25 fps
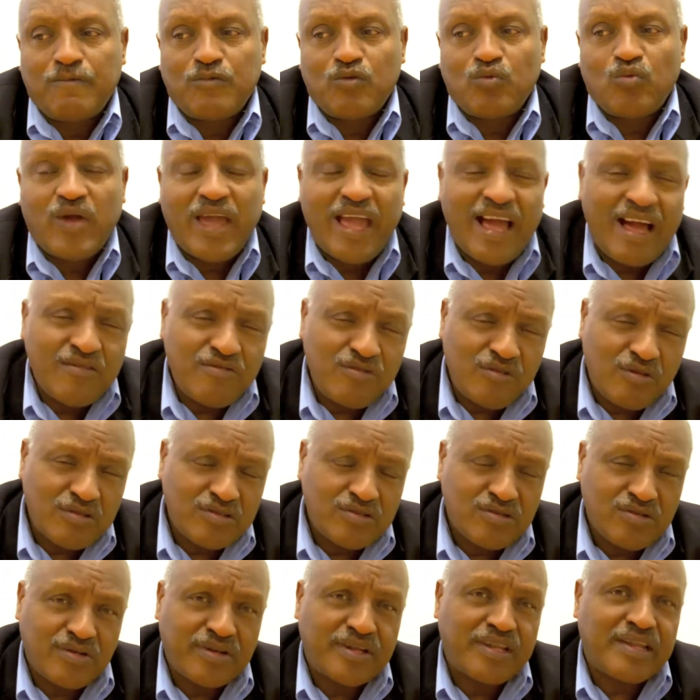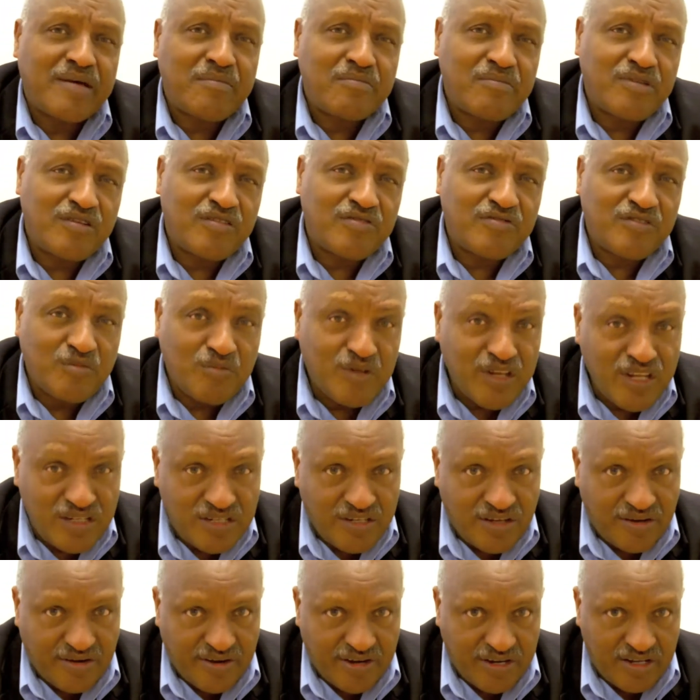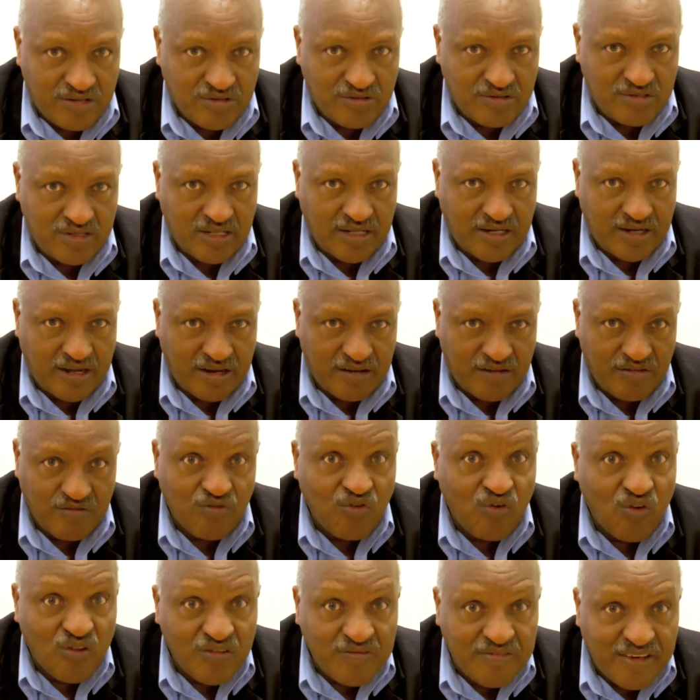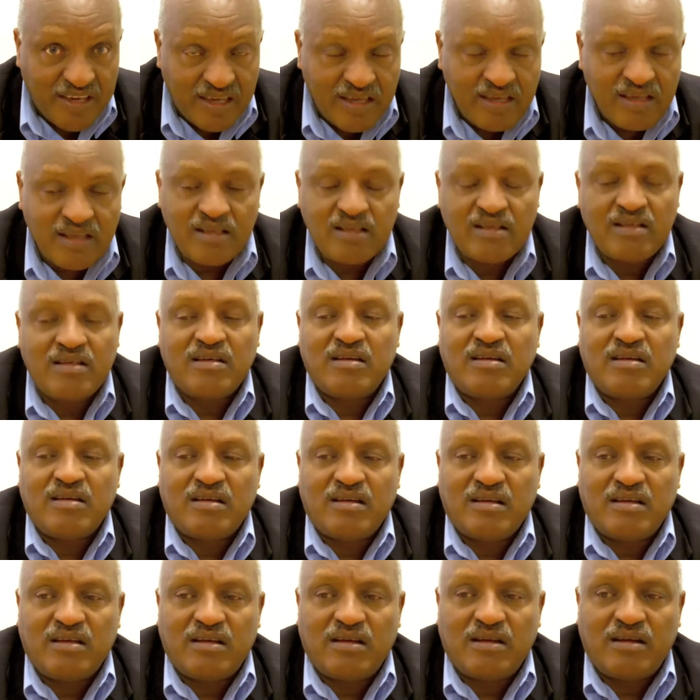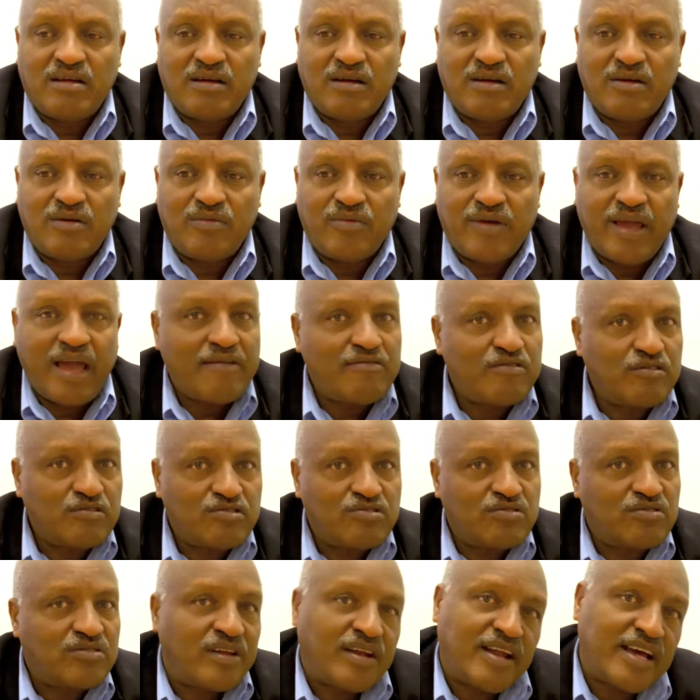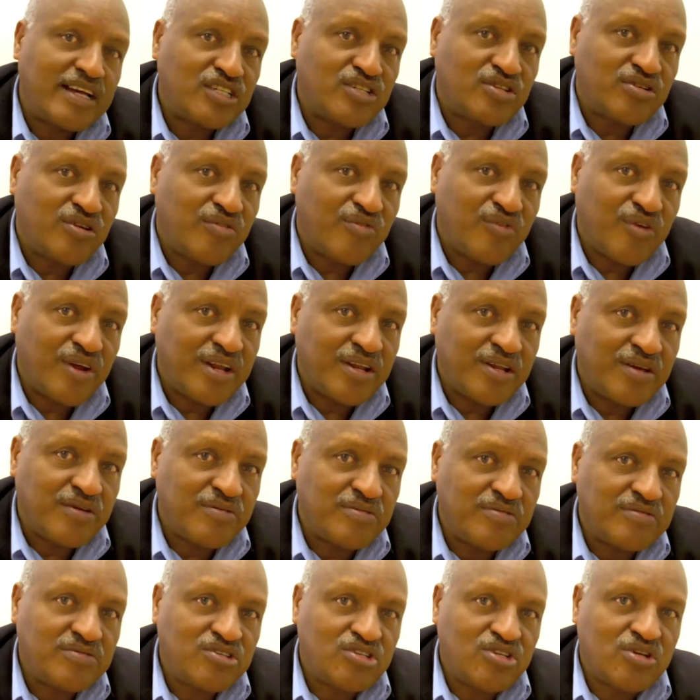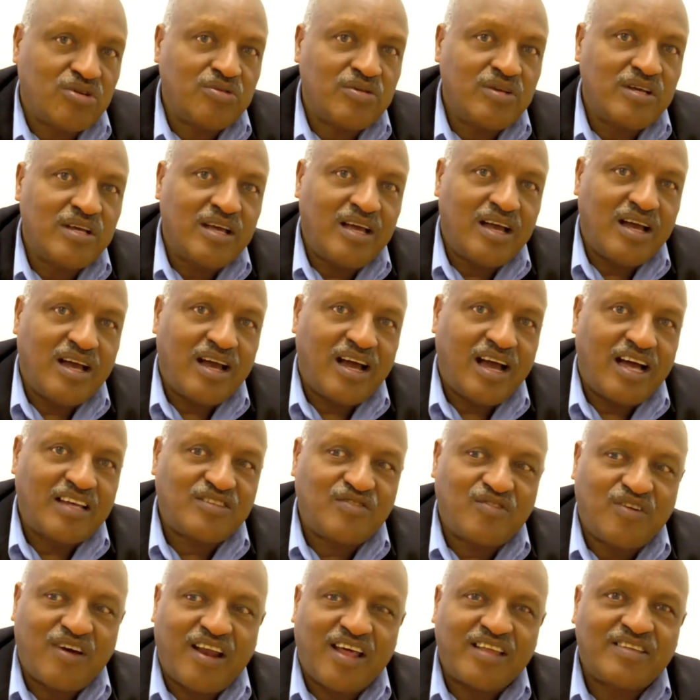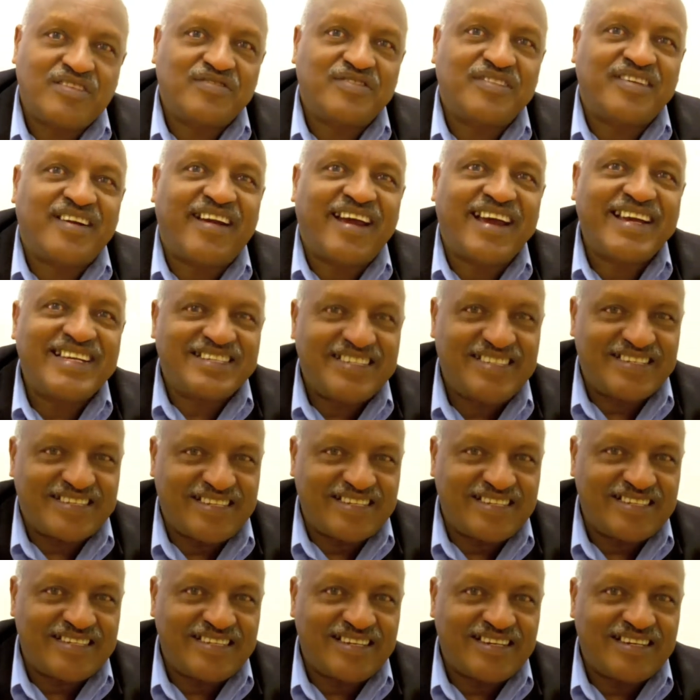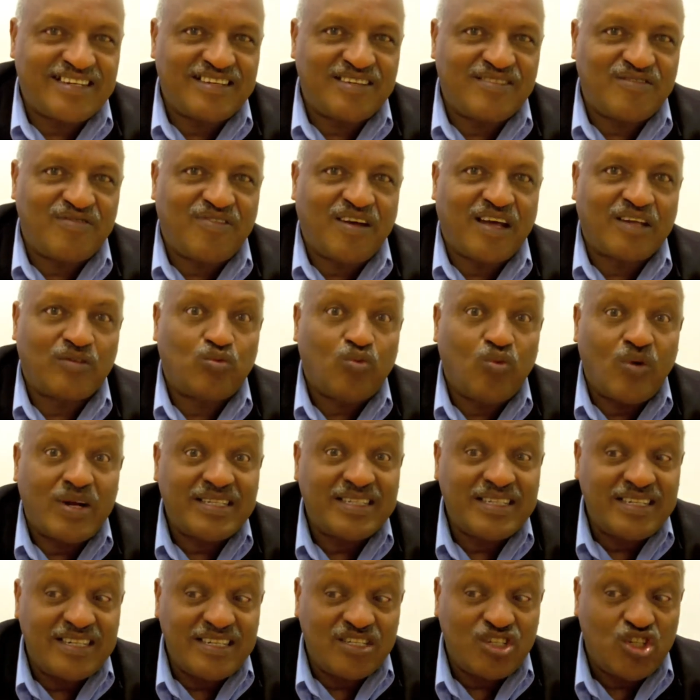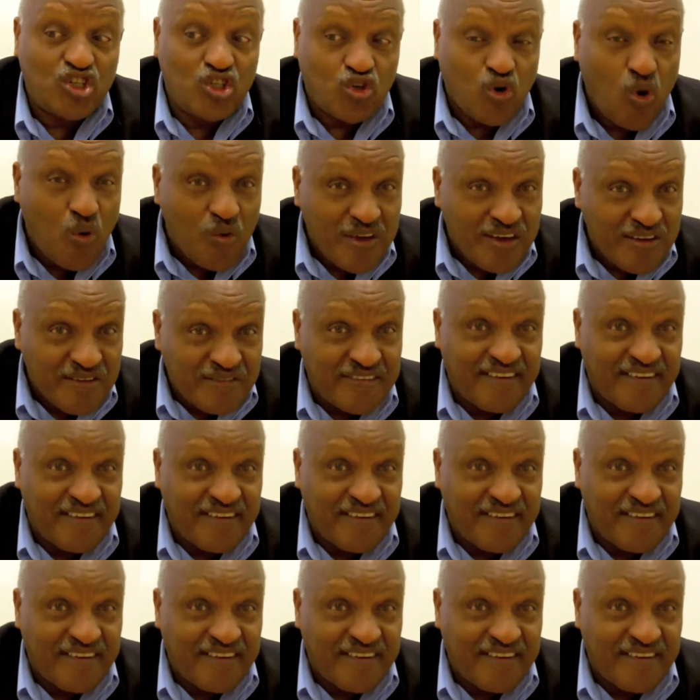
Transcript: We have also a number of community radios that are evolving. We have also the national radio. So as far as variety is concerned, in fact, what is showing